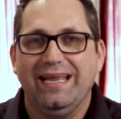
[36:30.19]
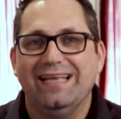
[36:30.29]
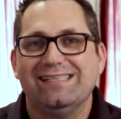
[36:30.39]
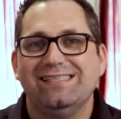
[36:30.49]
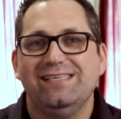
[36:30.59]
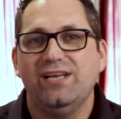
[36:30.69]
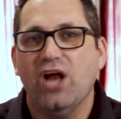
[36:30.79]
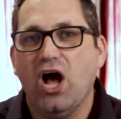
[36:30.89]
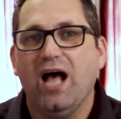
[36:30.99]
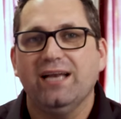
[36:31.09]
is
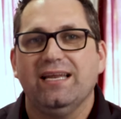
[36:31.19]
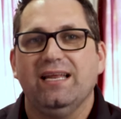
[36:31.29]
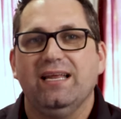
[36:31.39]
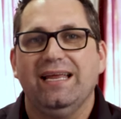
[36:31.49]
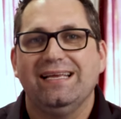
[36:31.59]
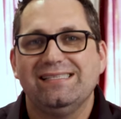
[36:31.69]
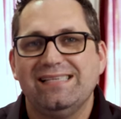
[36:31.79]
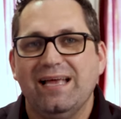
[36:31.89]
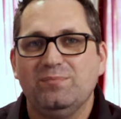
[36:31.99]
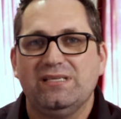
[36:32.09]
not
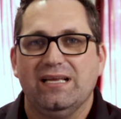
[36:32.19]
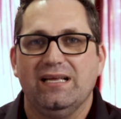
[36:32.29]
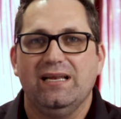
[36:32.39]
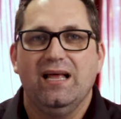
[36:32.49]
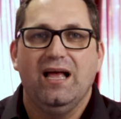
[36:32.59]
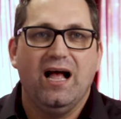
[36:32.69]
exempted